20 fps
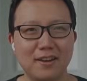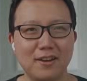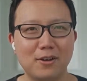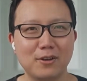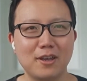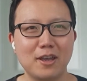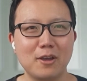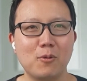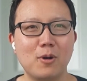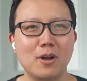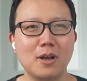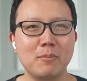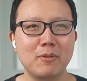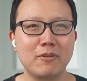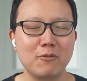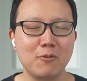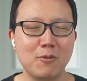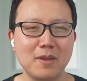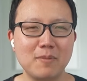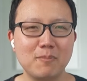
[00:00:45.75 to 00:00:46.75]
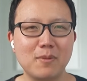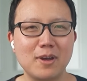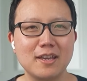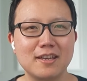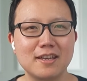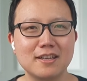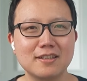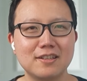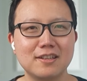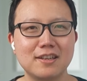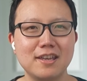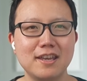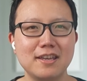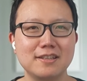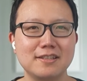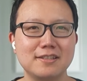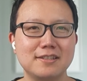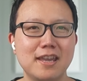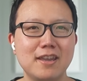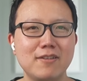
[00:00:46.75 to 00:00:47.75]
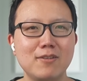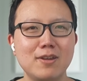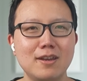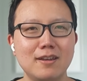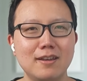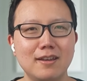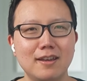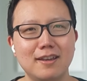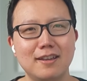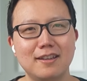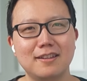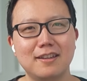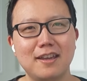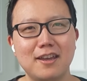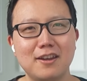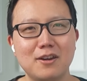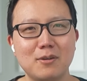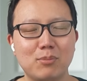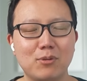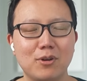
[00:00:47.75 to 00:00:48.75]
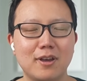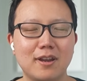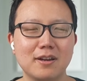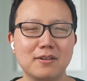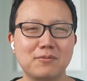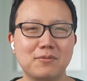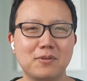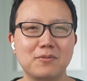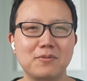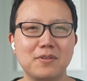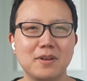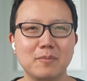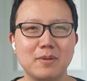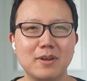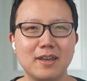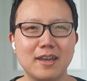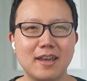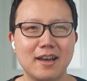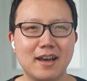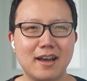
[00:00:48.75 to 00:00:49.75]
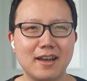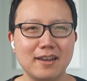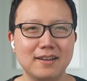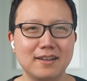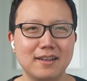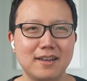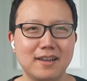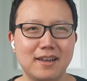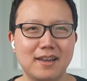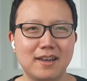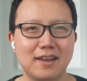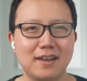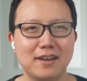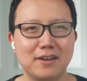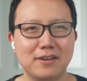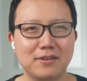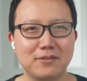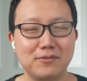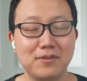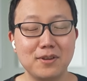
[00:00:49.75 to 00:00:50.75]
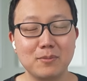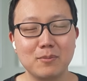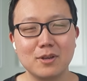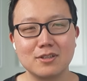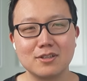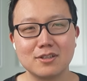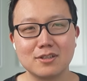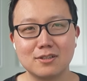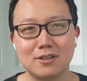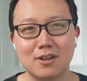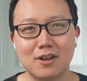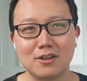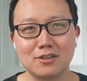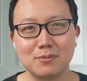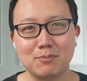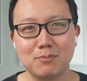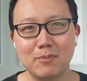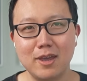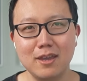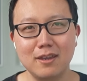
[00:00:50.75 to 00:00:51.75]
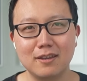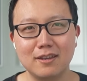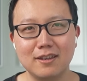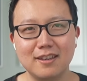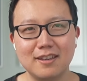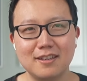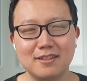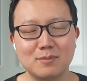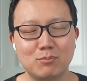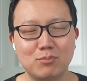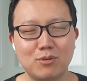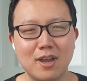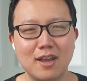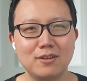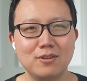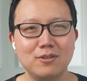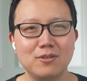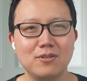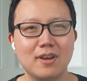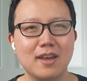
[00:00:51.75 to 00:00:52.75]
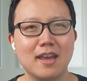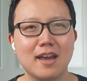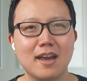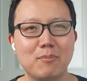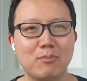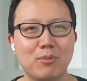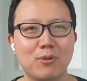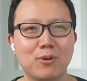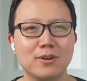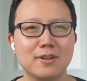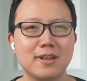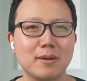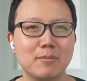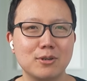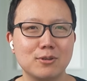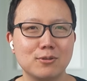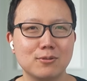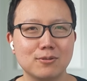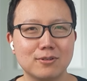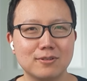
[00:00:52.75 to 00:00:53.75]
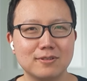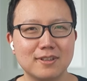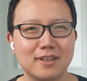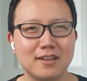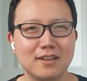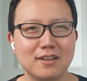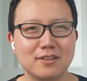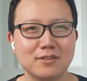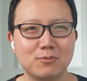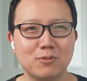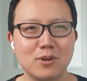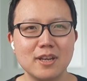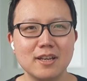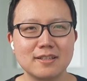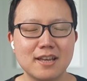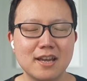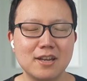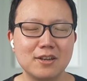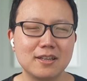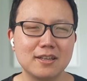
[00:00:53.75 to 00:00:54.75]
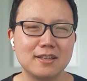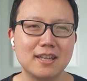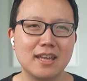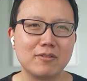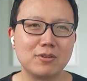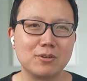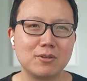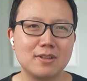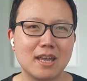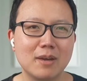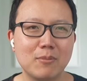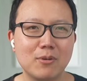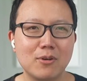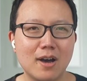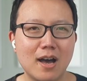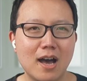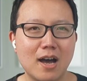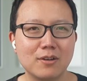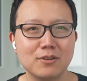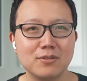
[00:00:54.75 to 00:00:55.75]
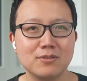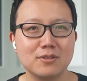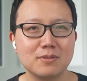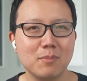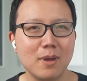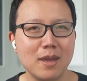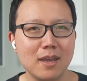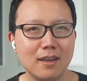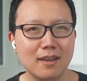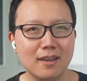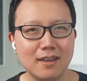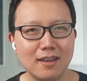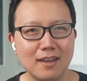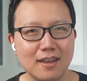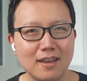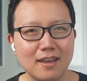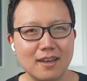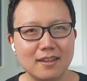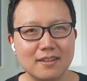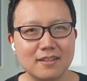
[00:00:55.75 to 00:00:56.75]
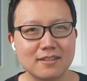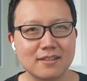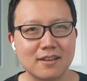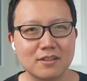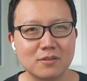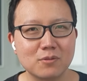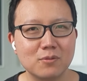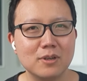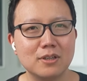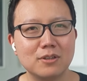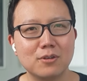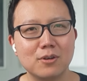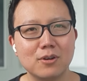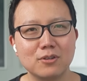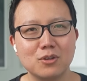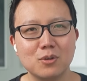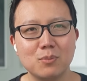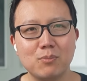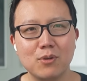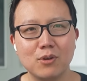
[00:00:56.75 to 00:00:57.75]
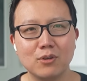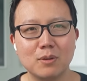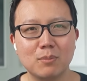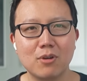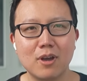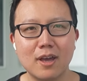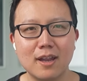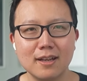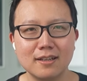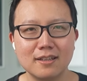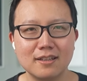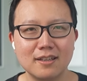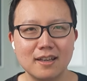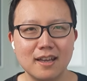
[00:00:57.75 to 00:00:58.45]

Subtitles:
Okay, welcome everyone. My guest today is David, the head of product for Figma AI. Figma just launched Make, its brand new AI prototyping tool. So really excited to get David to demo how to use Make, discuss what it took to build the product,